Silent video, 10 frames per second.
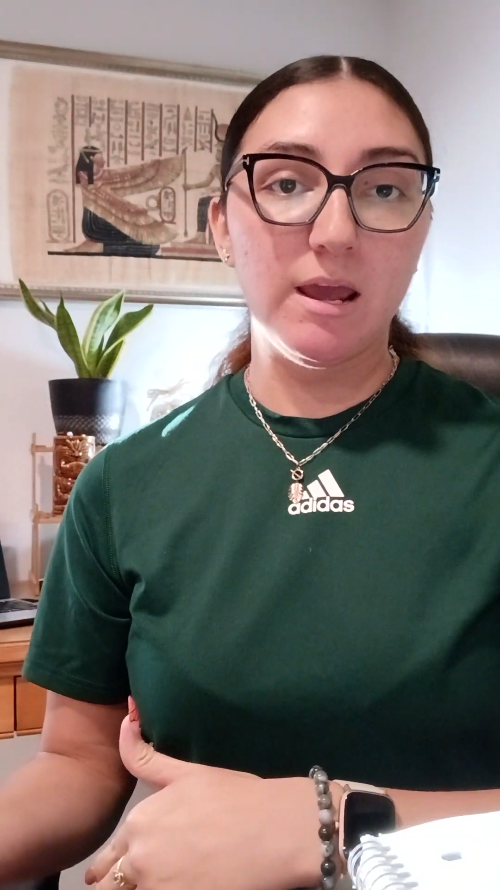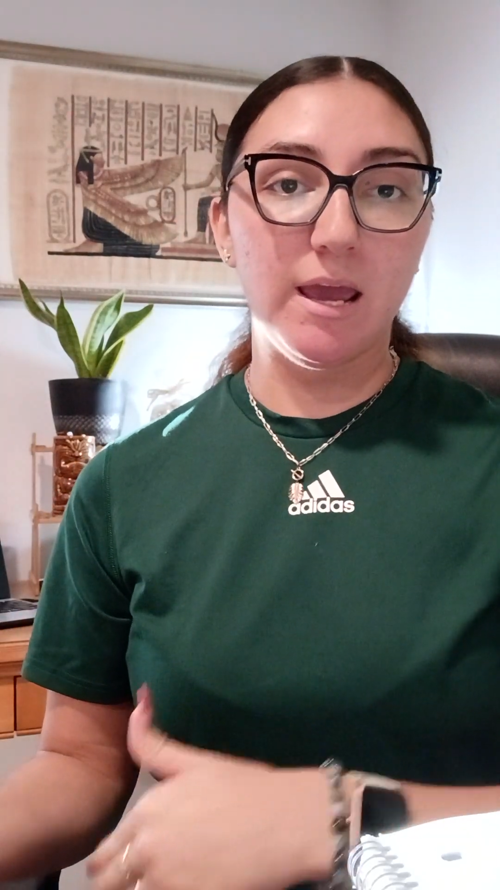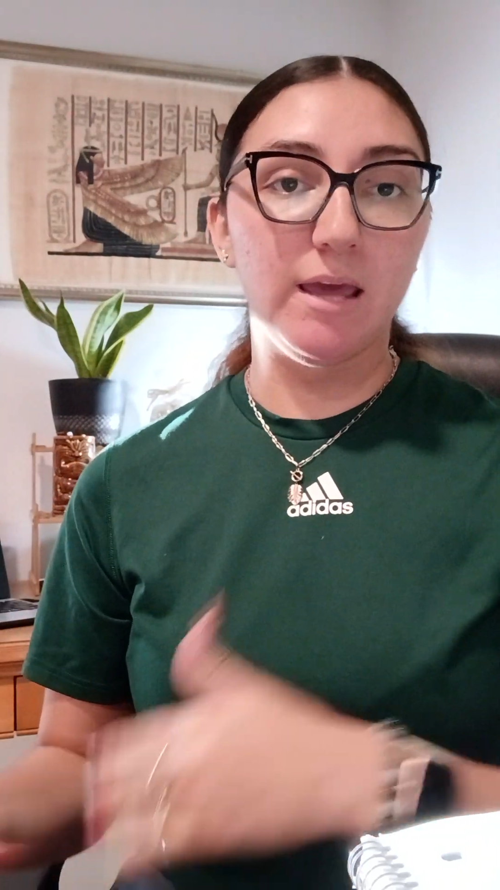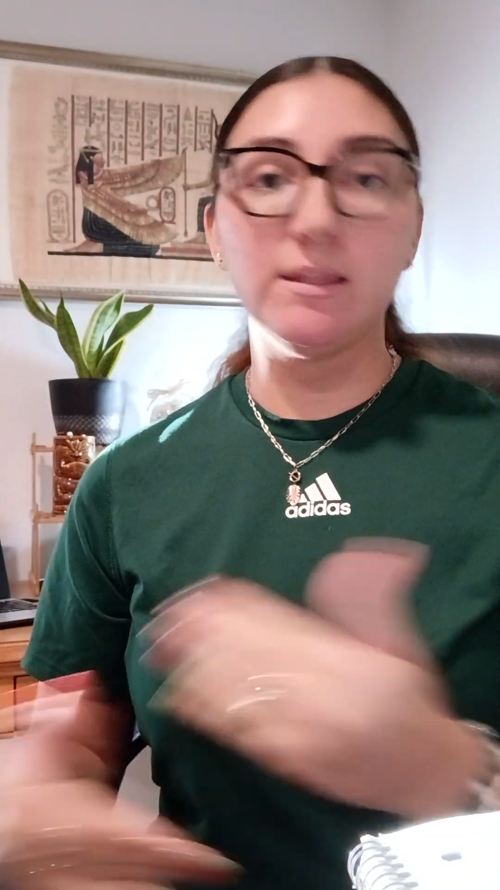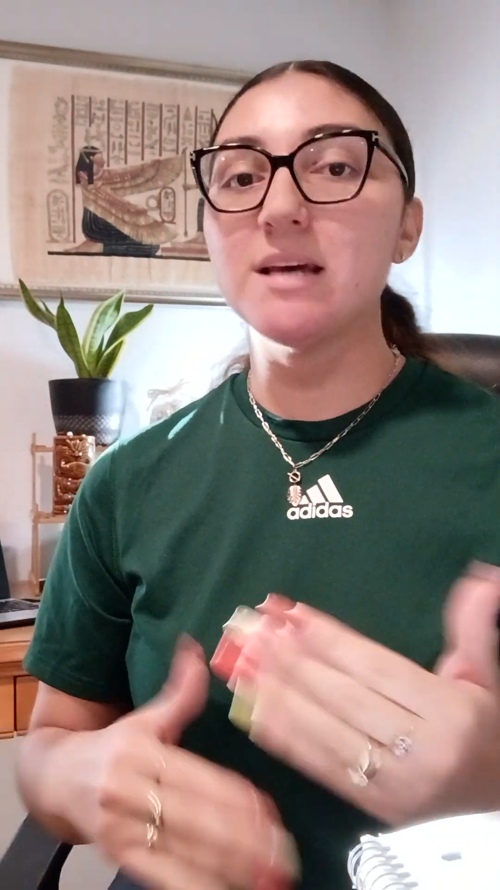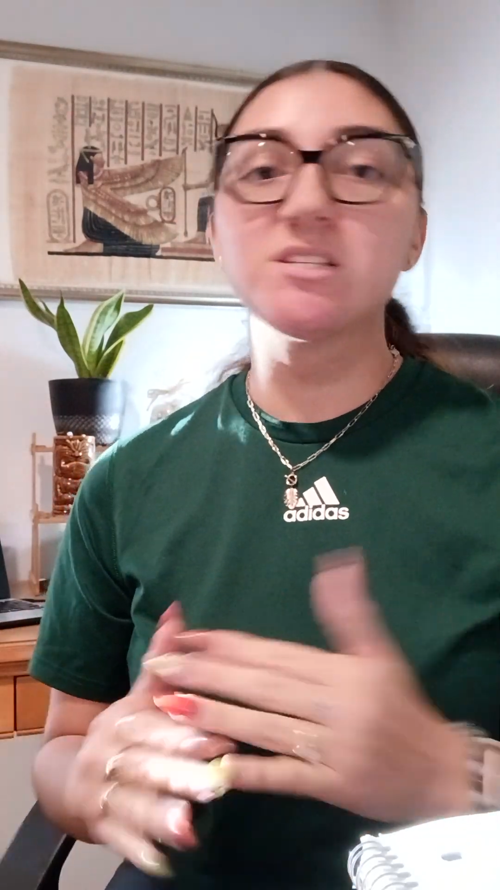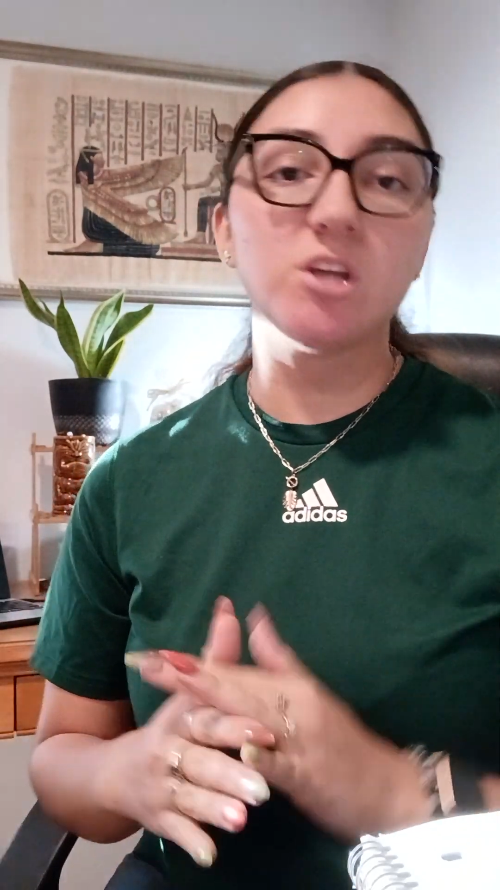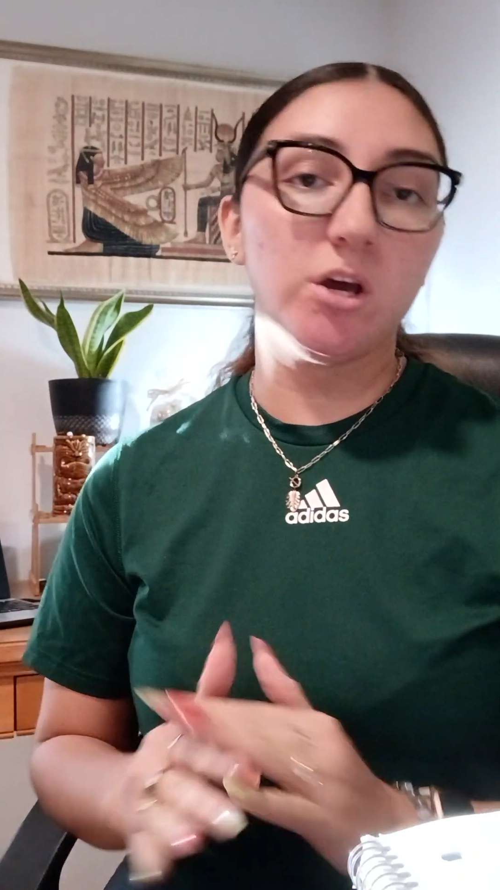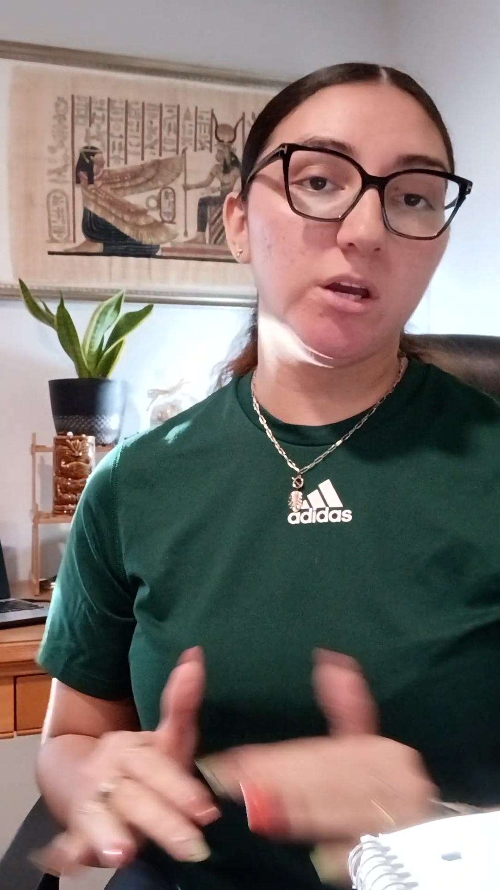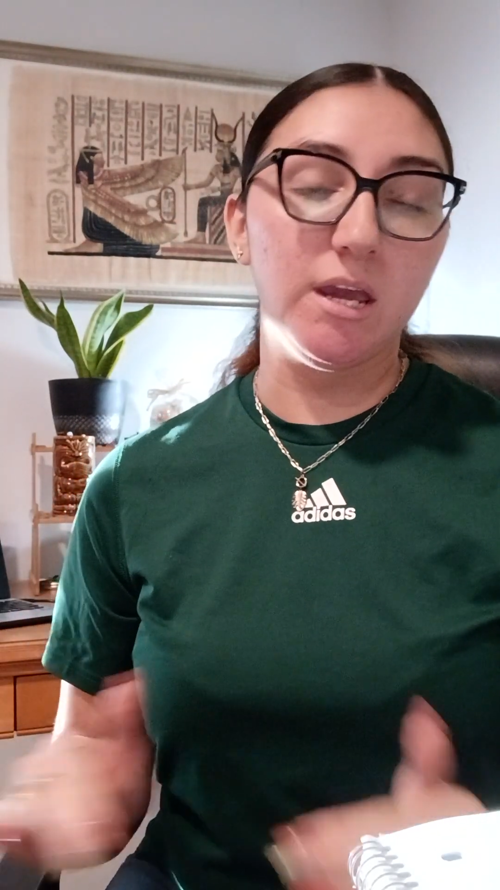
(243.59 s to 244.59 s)
and that's
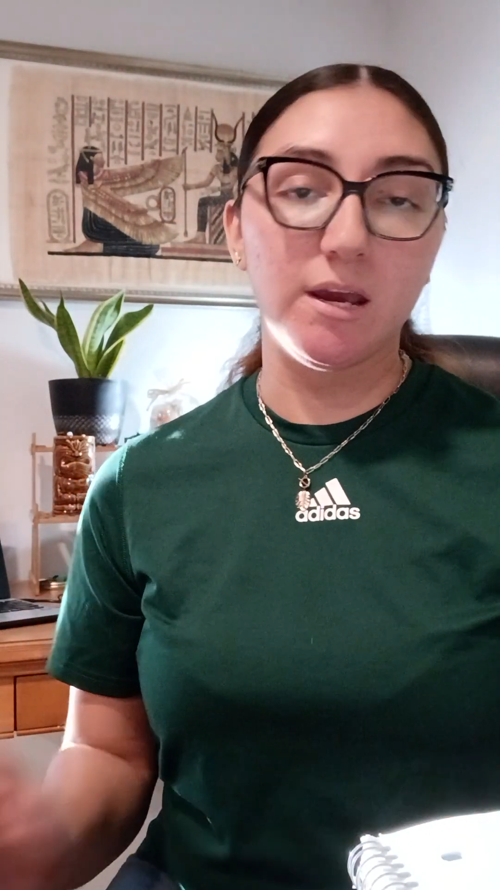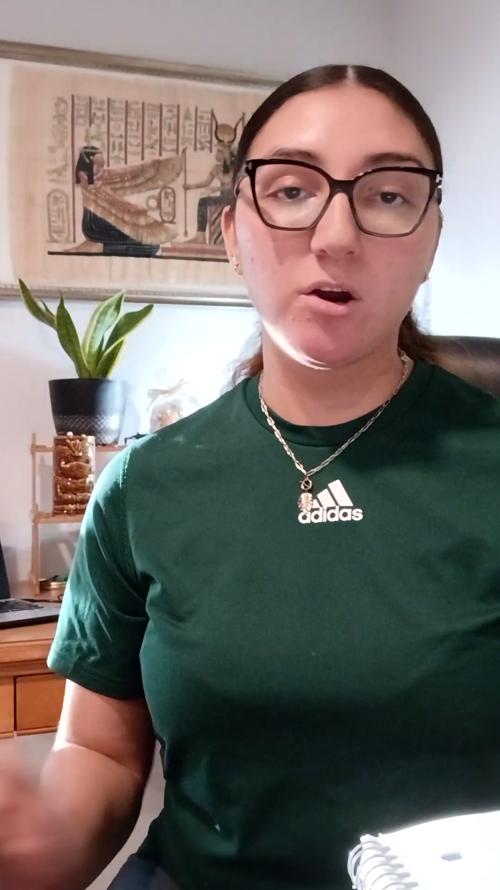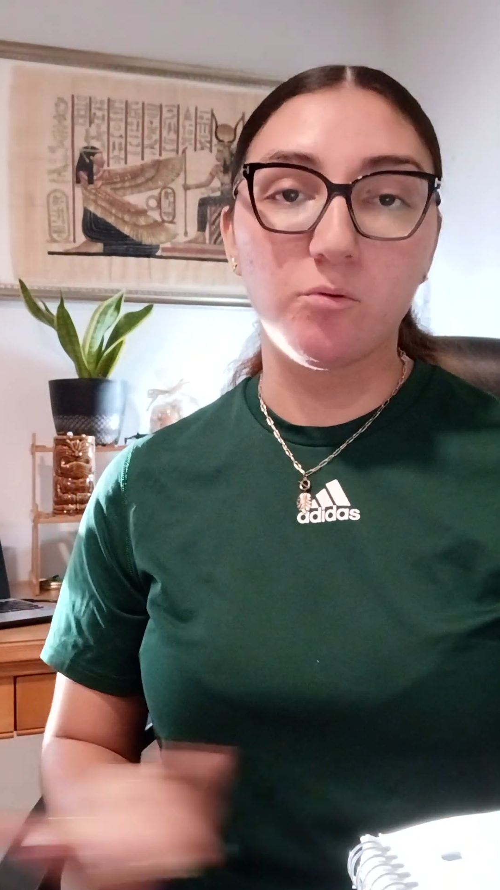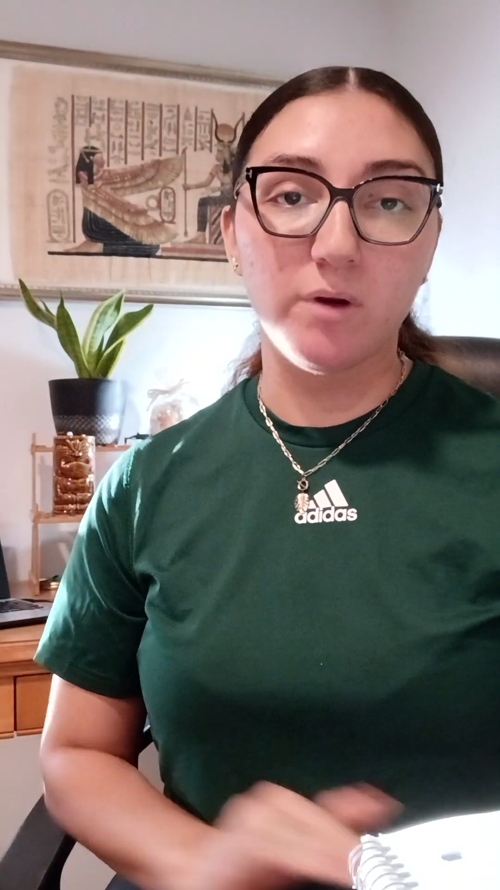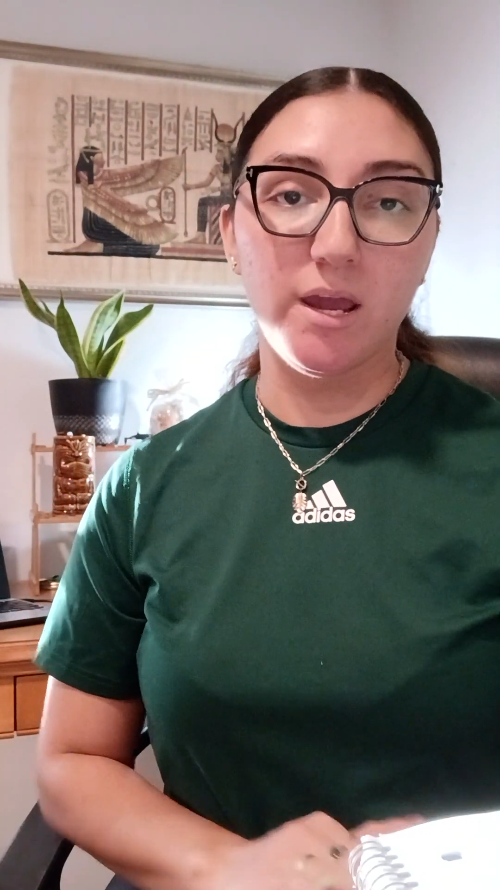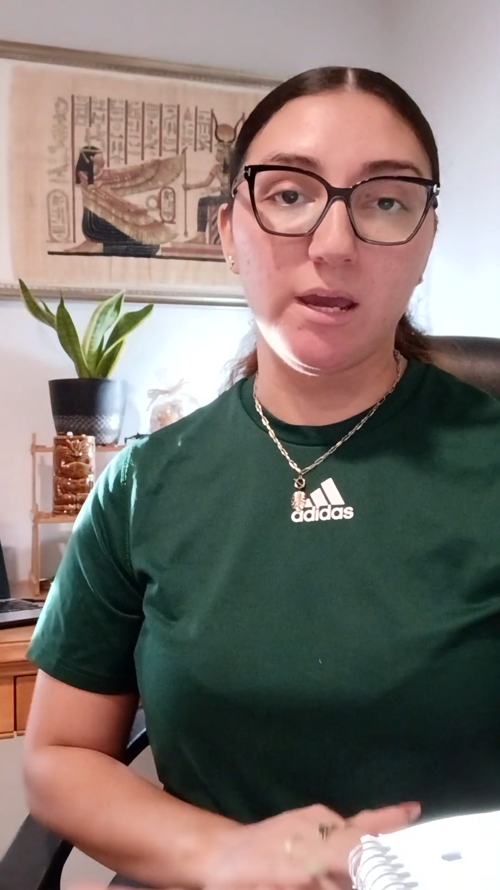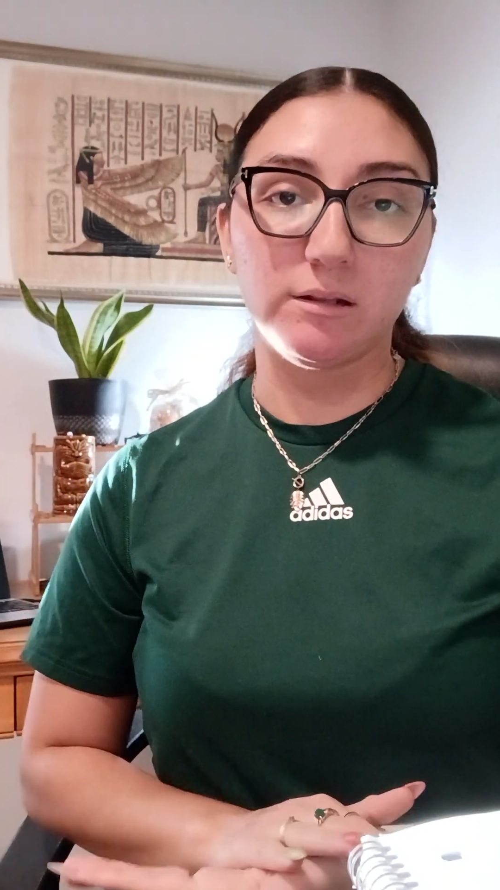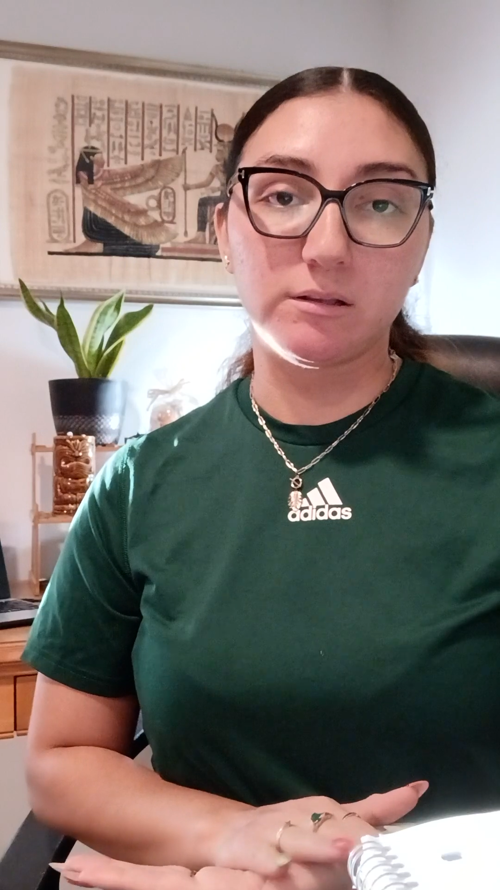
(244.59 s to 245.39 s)
the incorrect